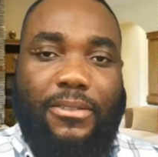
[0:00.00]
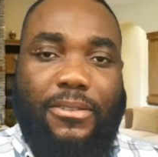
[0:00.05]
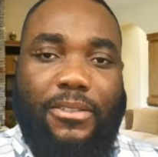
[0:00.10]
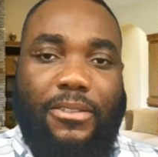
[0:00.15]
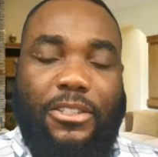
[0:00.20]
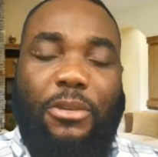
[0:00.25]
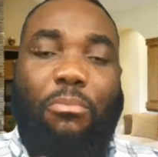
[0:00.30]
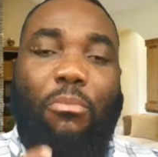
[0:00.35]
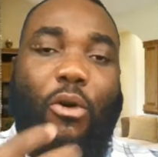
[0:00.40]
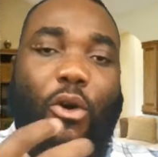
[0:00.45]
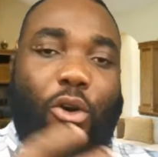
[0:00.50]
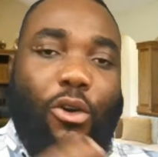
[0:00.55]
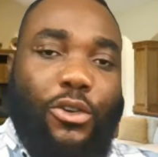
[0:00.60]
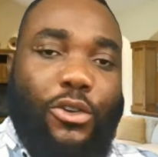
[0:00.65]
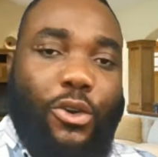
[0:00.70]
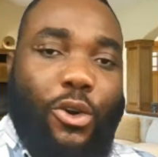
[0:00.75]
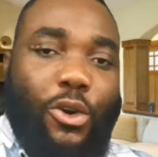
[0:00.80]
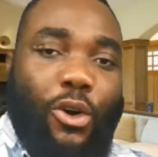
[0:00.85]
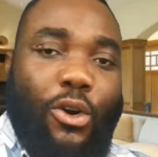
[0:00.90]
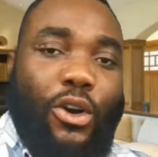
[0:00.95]
The more
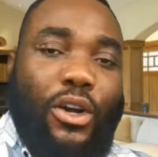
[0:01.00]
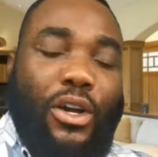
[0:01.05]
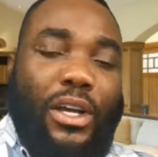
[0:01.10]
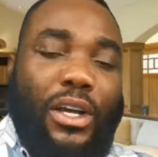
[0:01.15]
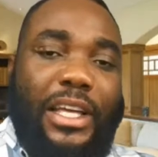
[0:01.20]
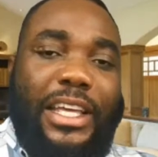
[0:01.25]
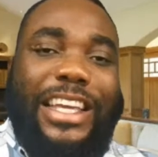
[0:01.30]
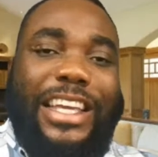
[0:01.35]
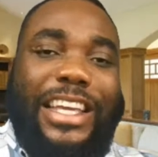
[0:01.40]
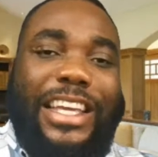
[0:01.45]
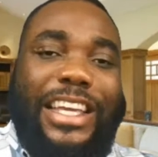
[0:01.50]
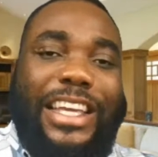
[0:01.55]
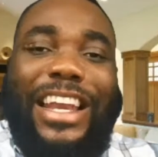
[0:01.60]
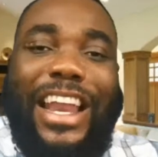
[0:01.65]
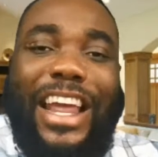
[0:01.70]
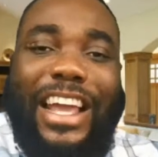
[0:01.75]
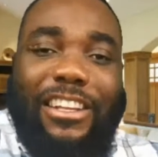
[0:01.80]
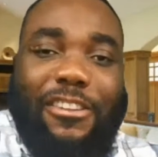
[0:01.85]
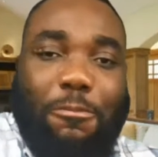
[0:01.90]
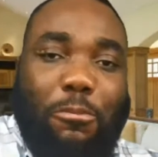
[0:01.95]
your
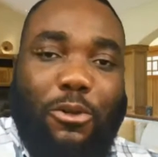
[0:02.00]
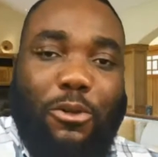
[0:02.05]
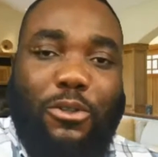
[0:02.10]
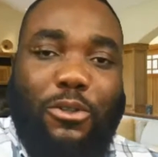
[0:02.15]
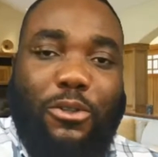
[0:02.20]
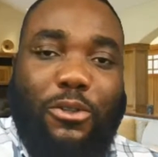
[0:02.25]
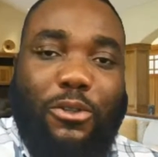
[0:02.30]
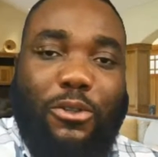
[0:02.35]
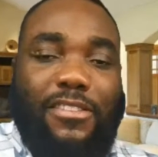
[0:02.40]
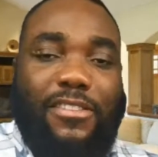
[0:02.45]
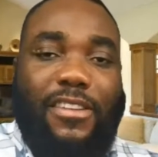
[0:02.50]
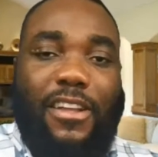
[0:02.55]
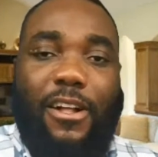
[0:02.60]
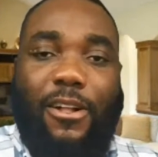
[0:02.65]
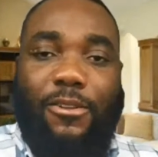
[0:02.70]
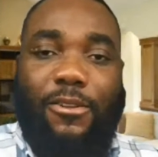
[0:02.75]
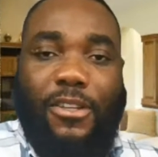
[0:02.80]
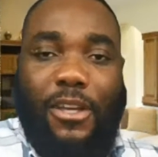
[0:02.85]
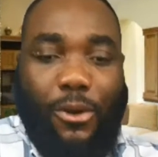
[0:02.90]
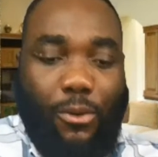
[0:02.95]
innate
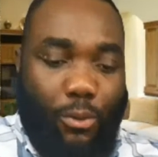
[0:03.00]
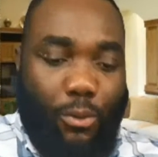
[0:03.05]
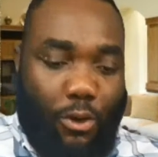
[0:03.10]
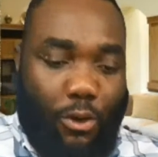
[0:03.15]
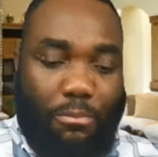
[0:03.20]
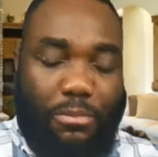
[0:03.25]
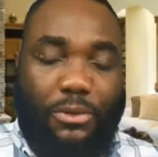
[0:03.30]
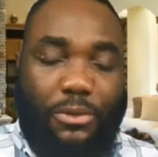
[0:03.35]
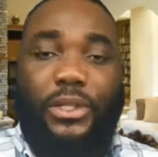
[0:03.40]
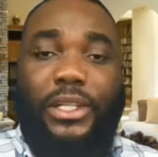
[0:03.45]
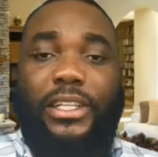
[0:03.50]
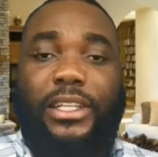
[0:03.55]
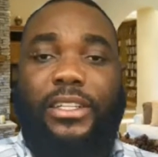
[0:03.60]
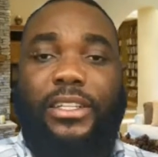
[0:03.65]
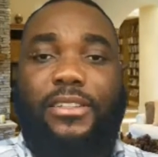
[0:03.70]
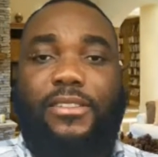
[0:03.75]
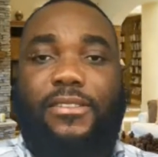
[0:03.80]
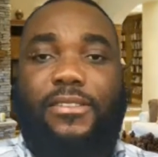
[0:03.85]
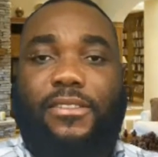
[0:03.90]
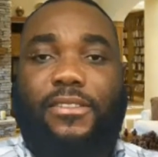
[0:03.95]
potentials will be
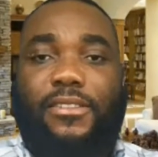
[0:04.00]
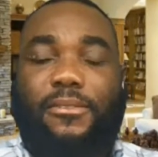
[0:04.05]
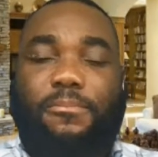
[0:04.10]
released.